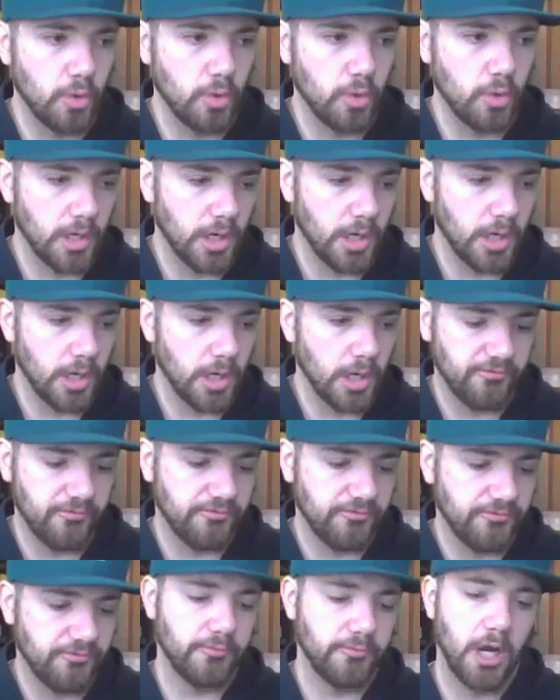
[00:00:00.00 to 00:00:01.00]
even just
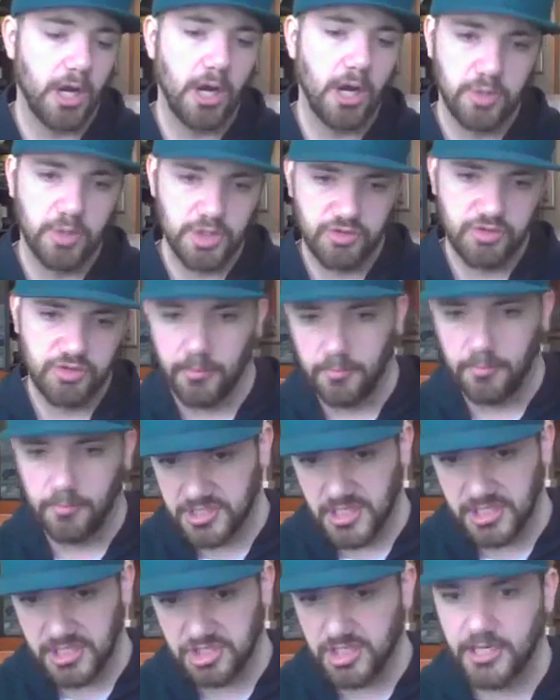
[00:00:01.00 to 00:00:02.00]
some more of
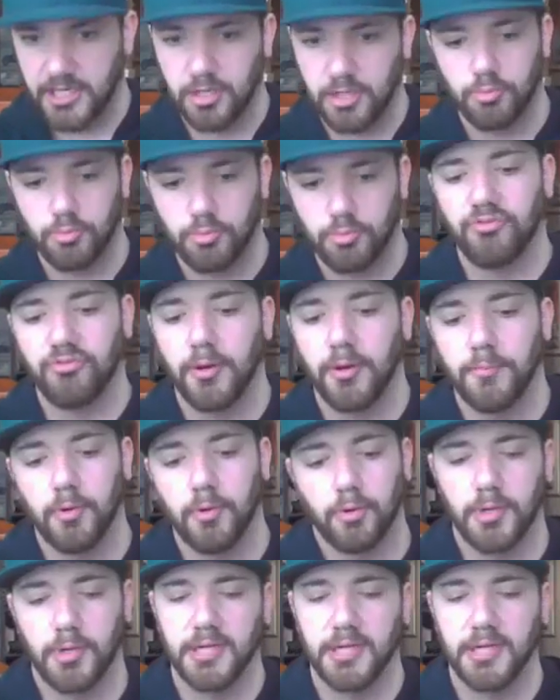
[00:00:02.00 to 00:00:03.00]
those fumbles,
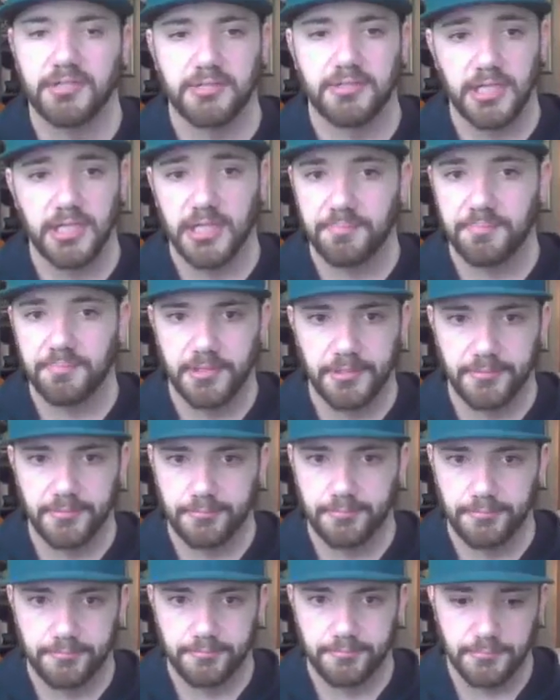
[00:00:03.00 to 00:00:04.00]
that Jaden Reed fumble,
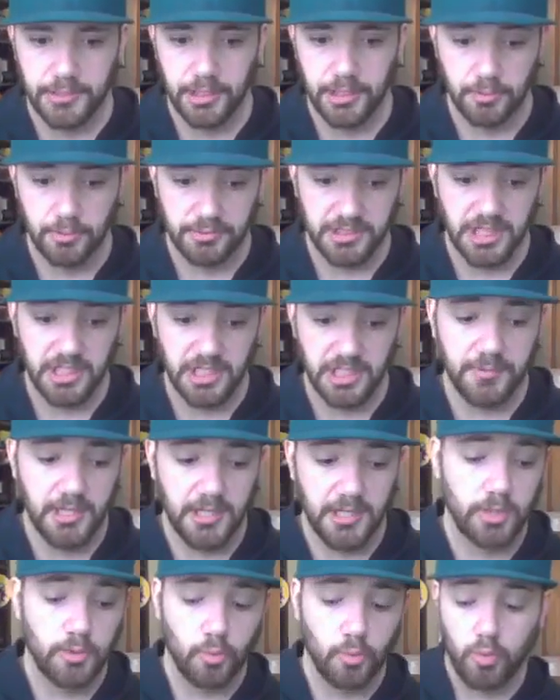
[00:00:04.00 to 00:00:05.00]
right deep in
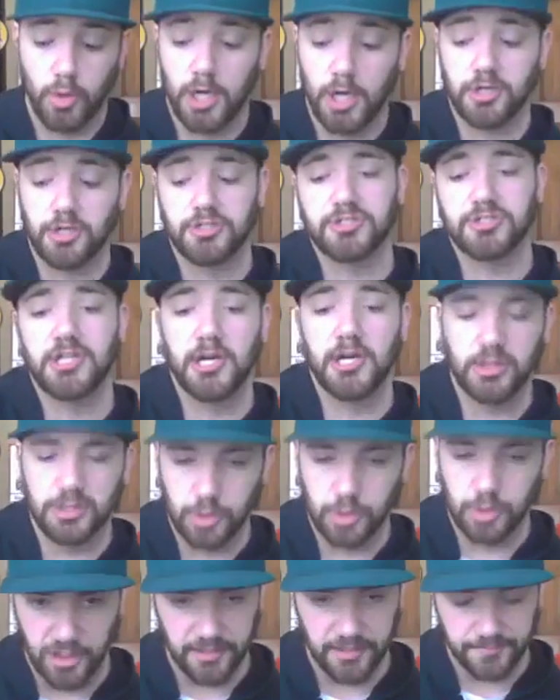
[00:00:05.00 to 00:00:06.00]

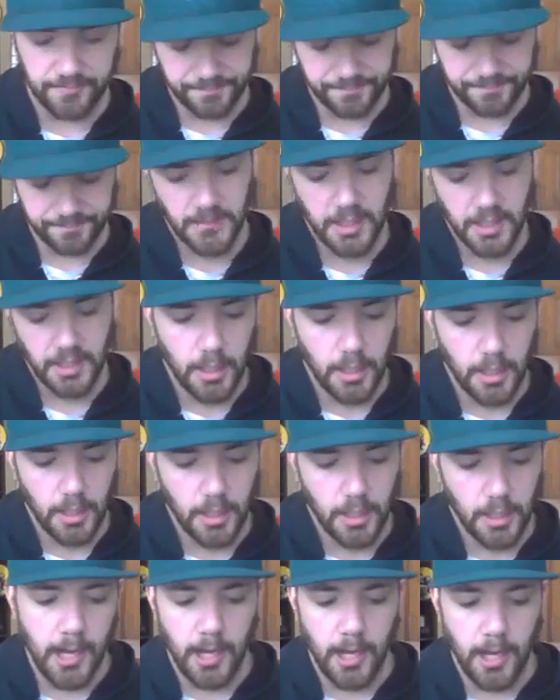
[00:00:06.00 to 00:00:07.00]
Rutgers
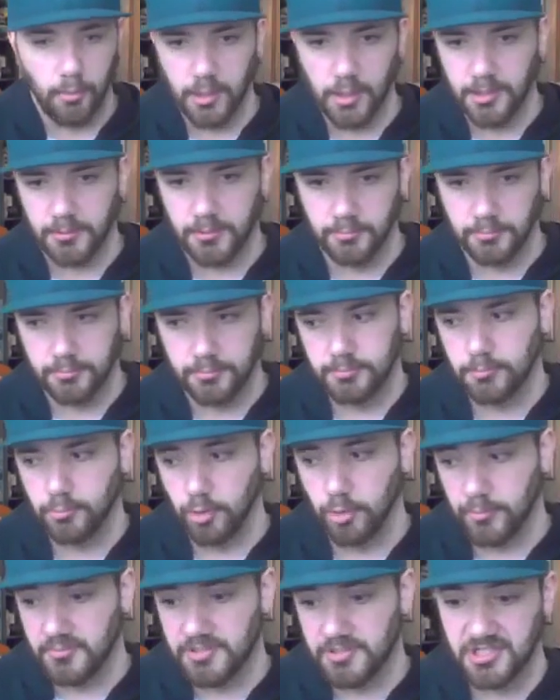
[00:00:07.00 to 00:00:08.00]
territory,
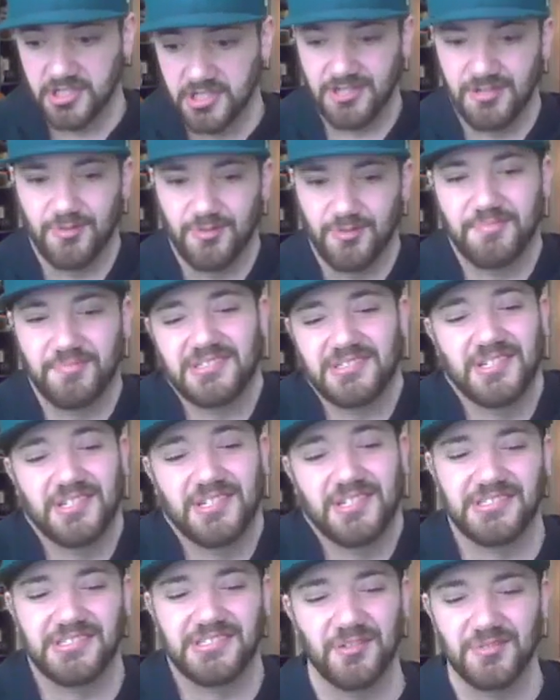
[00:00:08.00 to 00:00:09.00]
when
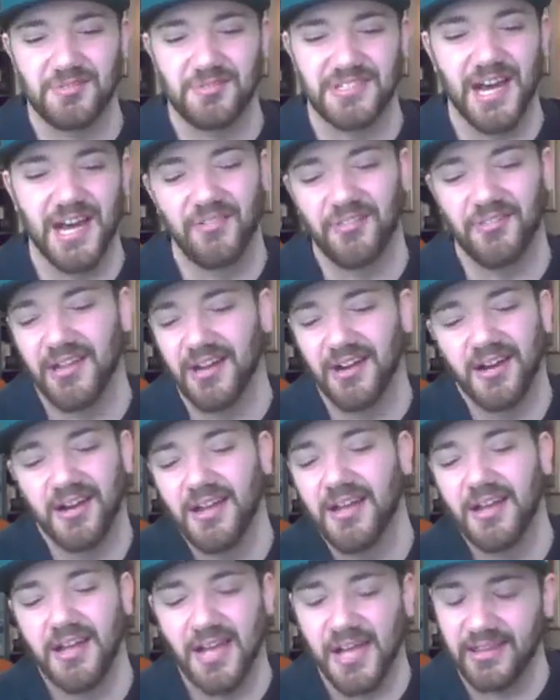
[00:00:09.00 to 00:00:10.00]
Michigan
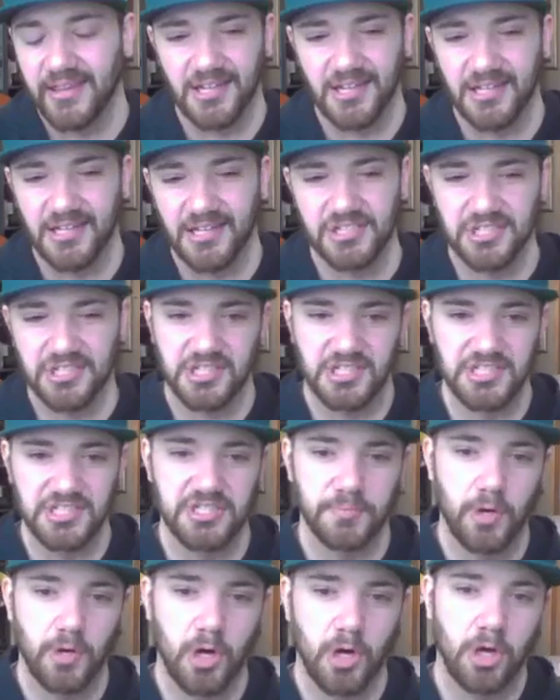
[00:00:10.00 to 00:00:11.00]
State was down there,
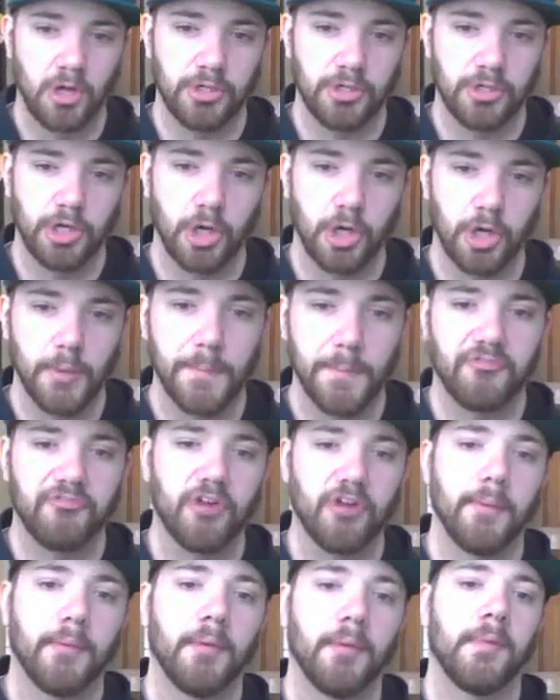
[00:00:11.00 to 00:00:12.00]
and then he just gets the
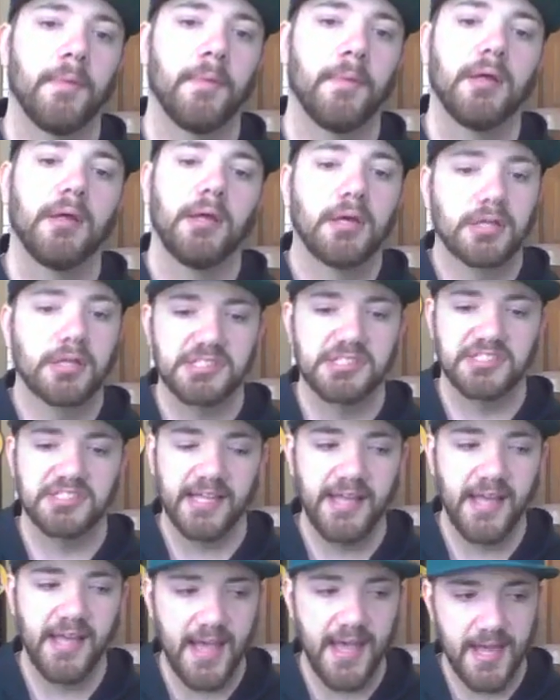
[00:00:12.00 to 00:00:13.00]
ball ripped
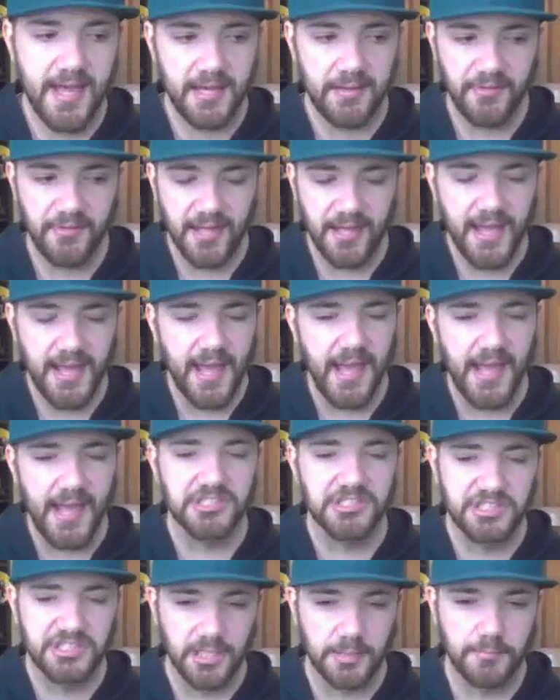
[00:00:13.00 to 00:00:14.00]
from him, because they
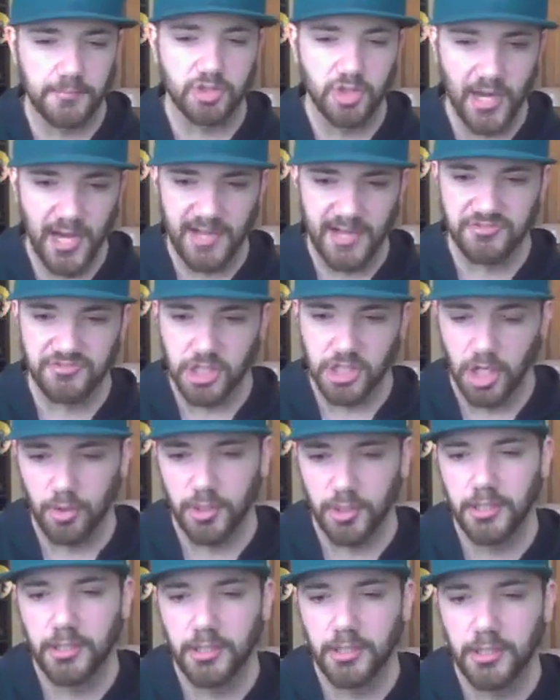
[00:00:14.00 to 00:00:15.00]
had
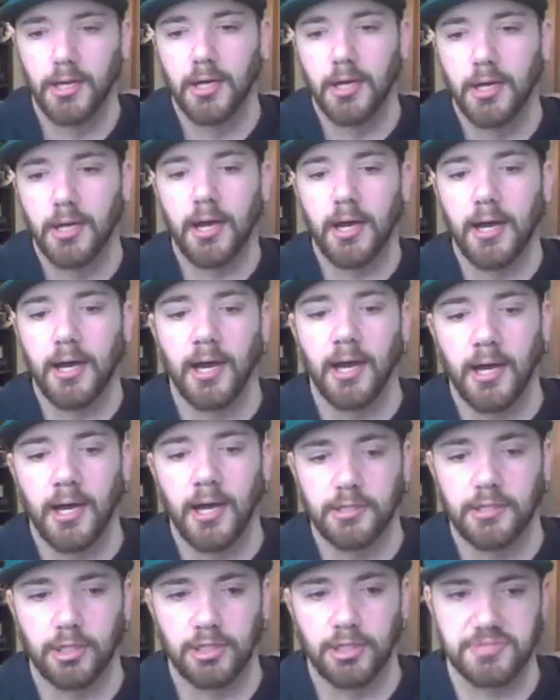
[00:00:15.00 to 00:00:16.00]
some drives
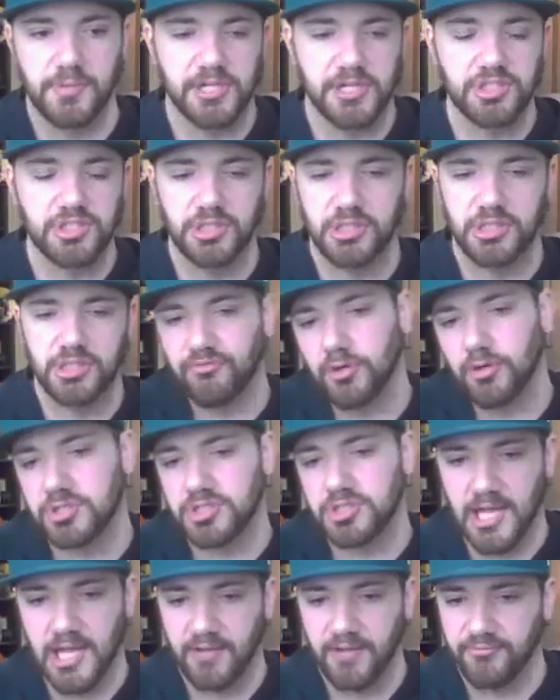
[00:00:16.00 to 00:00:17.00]
going,
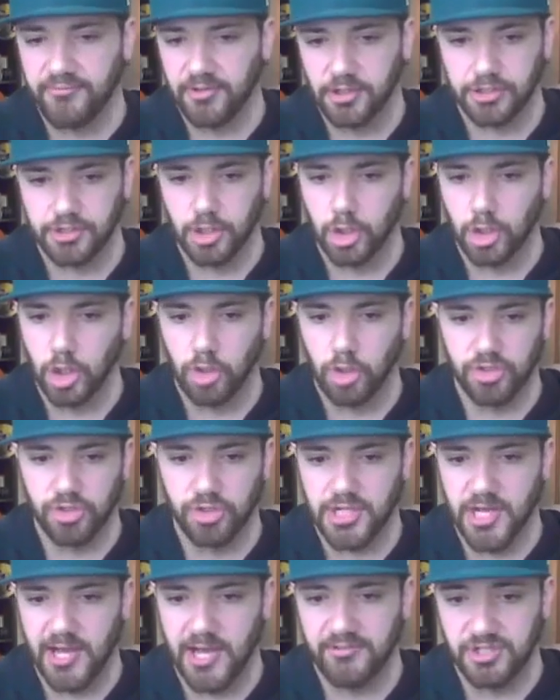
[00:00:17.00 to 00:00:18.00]
especially in the first
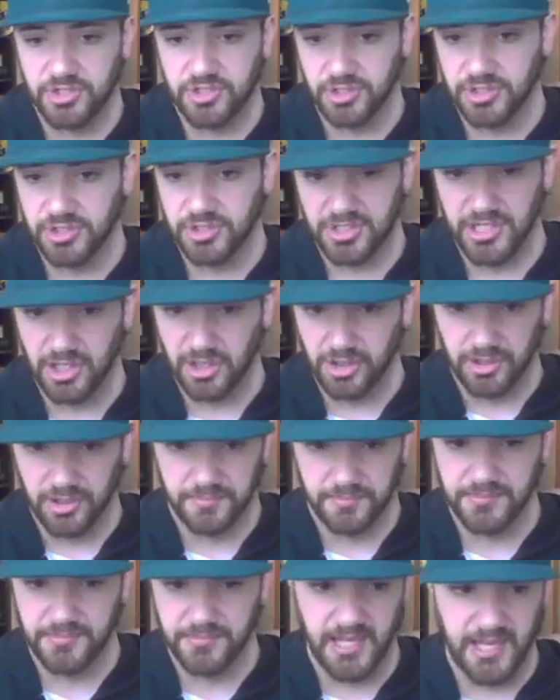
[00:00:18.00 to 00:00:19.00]
half, and the turnovers
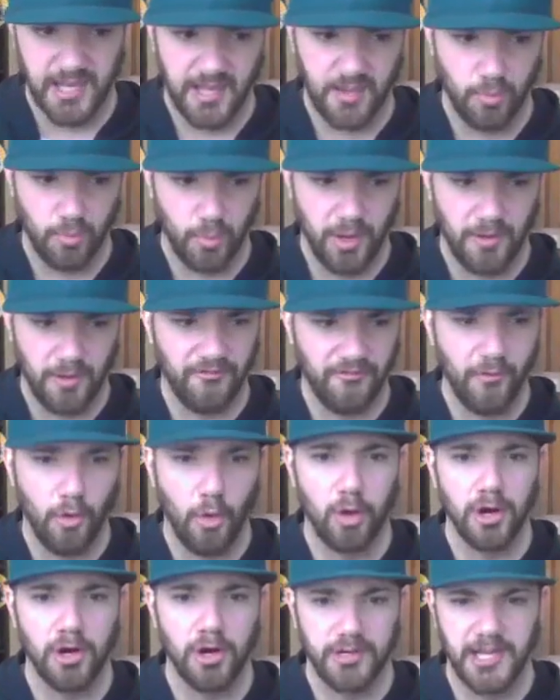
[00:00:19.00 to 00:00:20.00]
obviously just killed them.
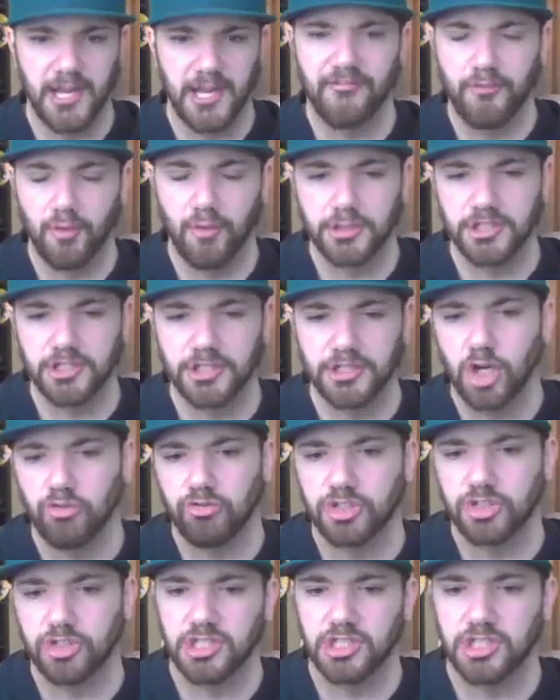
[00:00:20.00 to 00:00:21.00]
They had
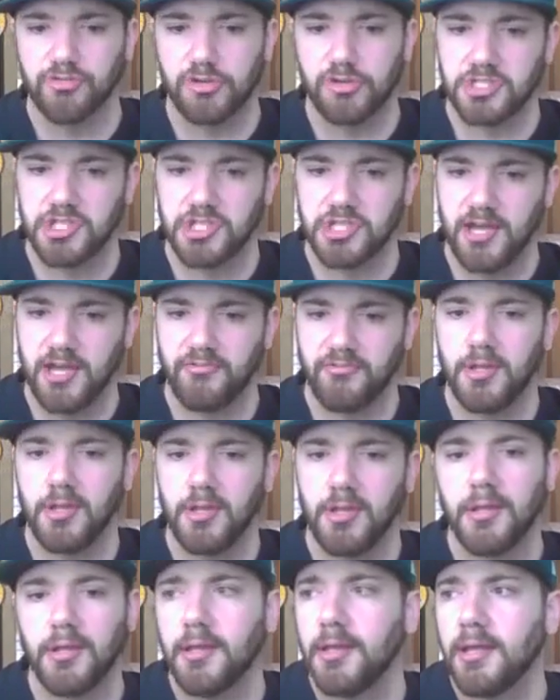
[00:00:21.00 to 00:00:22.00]
four
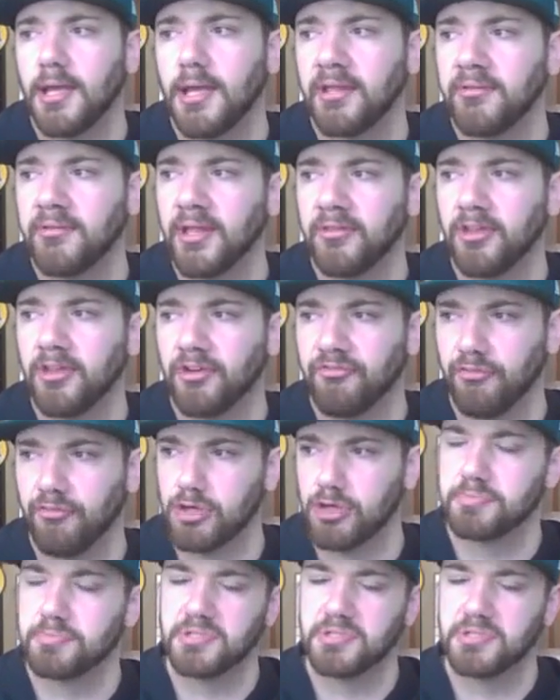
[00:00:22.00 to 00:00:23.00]
turnovers in the first half,
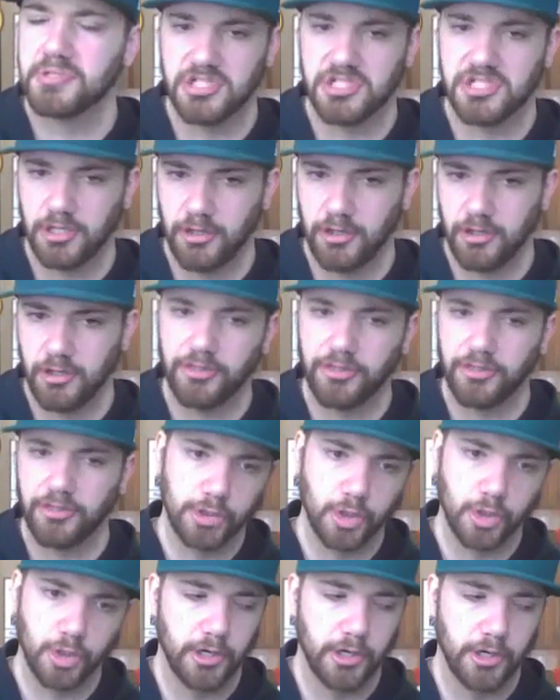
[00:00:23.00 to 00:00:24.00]
and then their
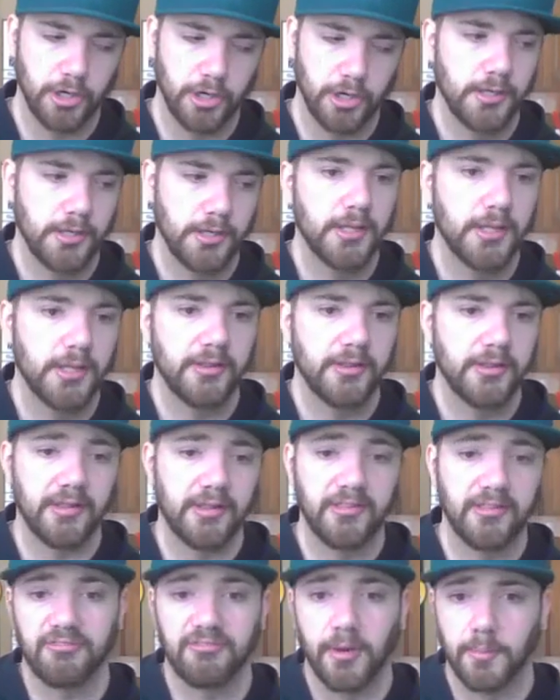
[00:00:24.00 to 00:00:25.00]
first possession of the third
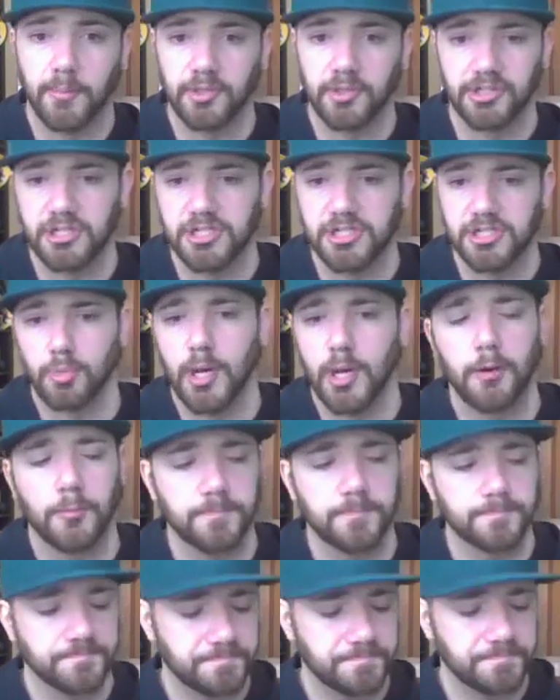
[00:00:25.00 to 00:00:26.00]
quarter,
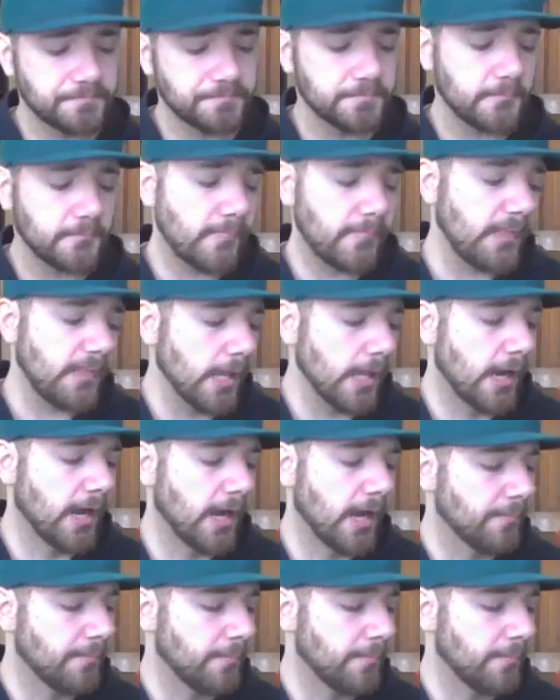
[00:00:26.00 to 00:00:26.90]
they fumbled it as well.